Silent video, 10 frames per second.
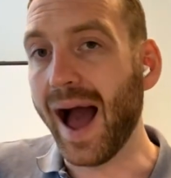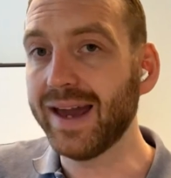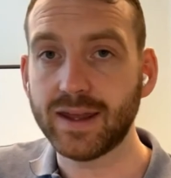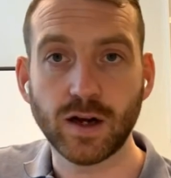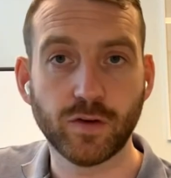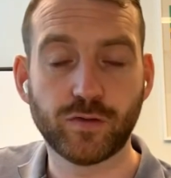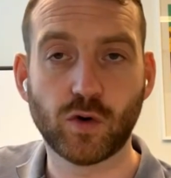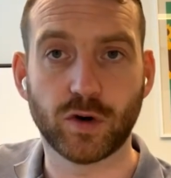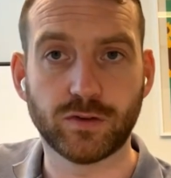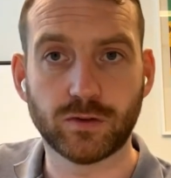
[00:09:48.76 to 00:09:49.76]
I can, of
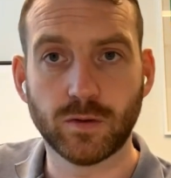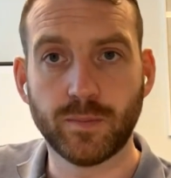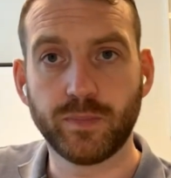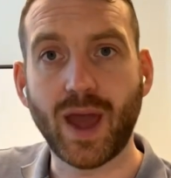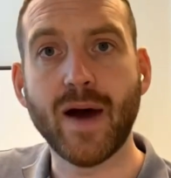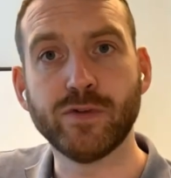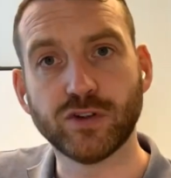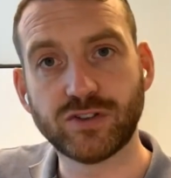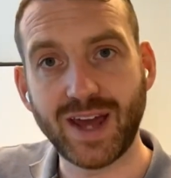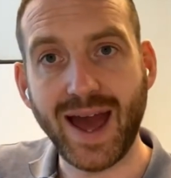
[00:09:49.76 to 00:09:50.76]
course,
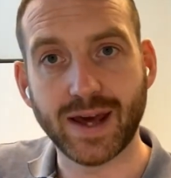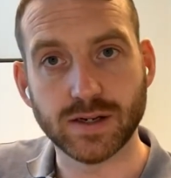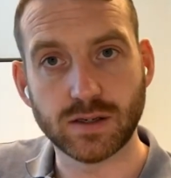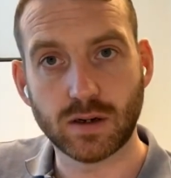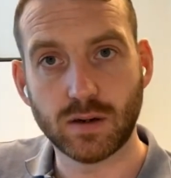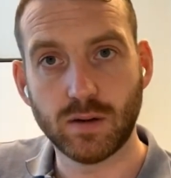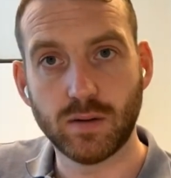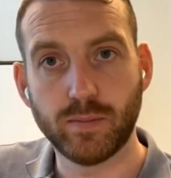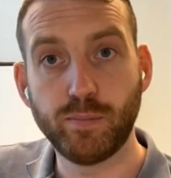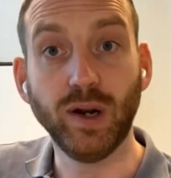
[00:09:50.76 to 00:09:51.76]
understand
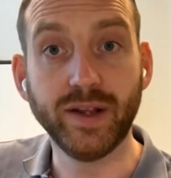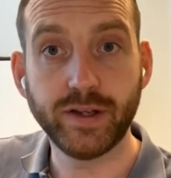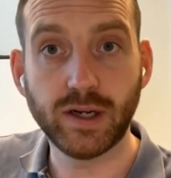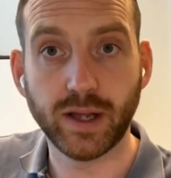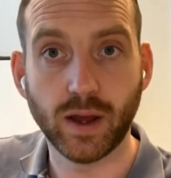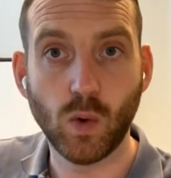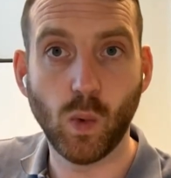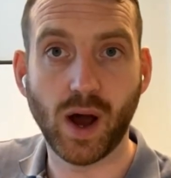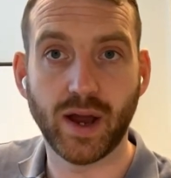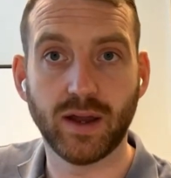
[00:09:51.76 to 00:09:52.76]
politically
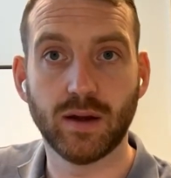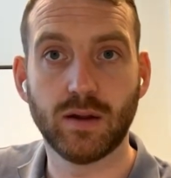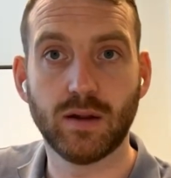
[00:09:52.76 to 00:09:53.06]
why